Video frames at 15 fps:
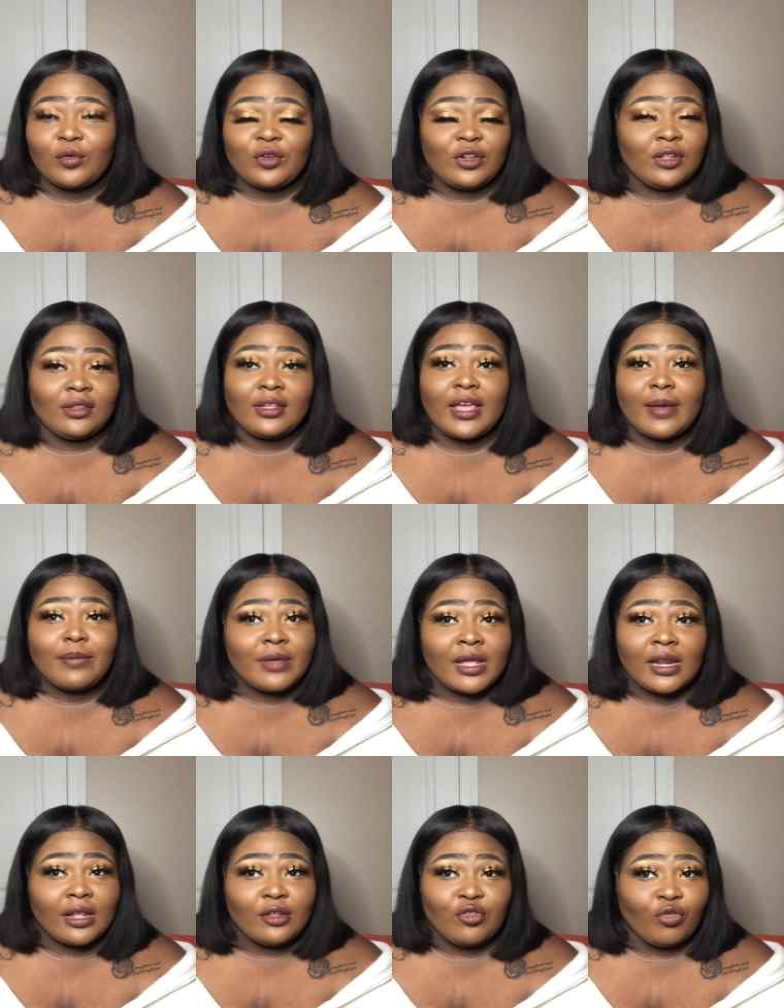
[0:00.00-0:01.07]
Just kept
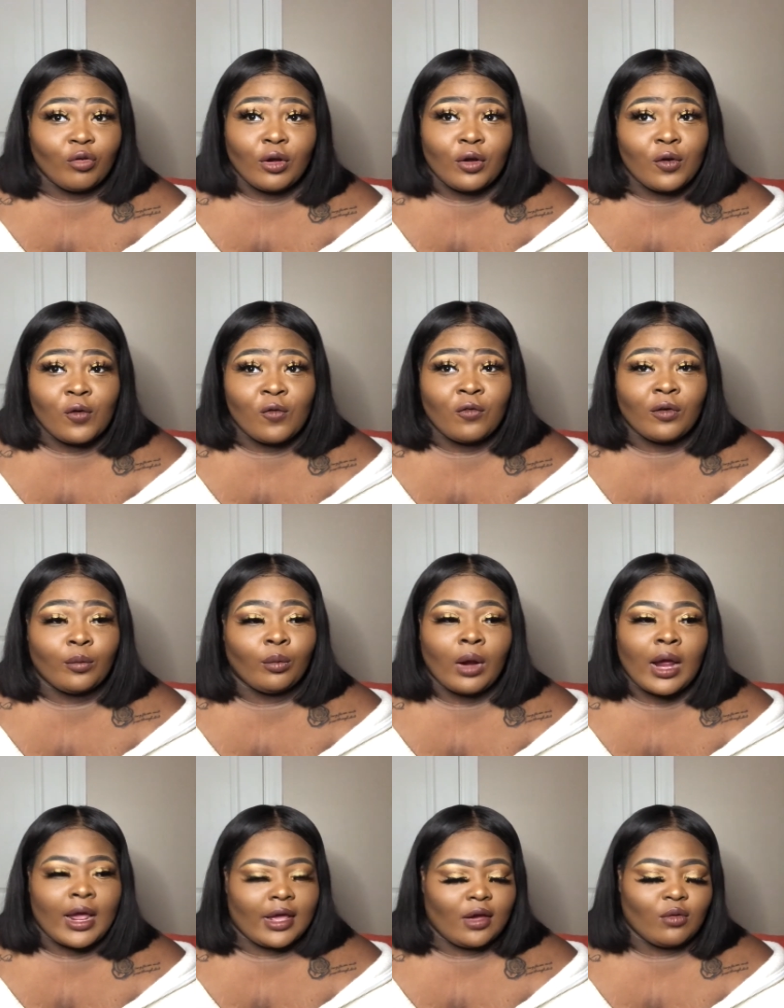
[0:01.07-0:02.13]
getting drove
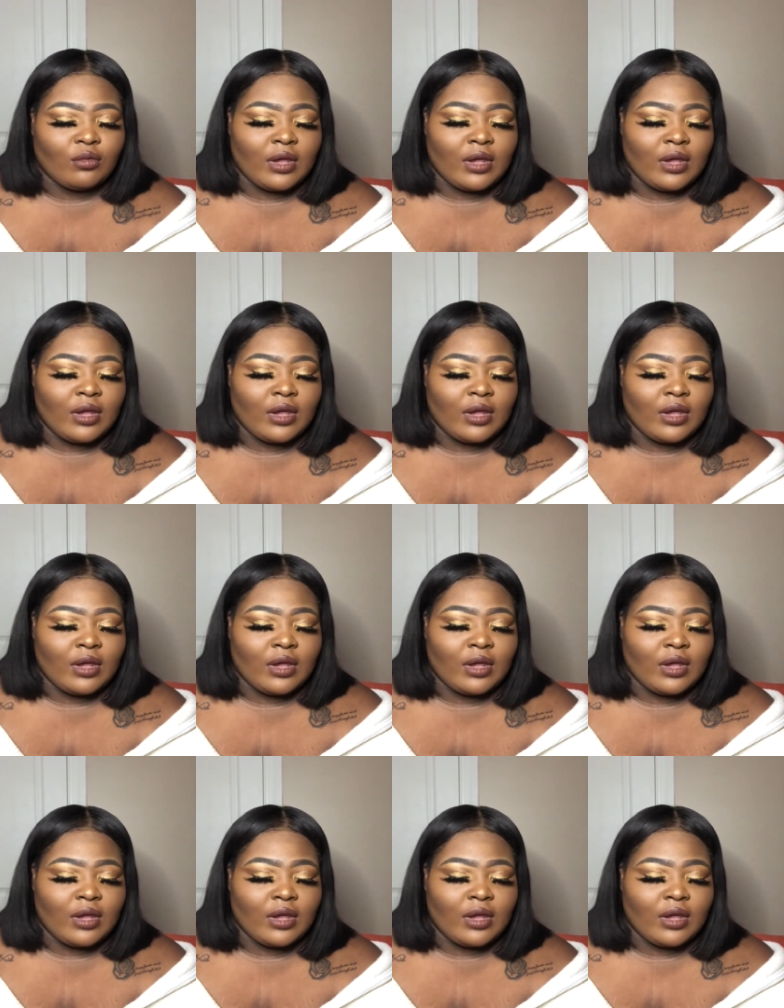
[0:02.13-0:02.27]
around.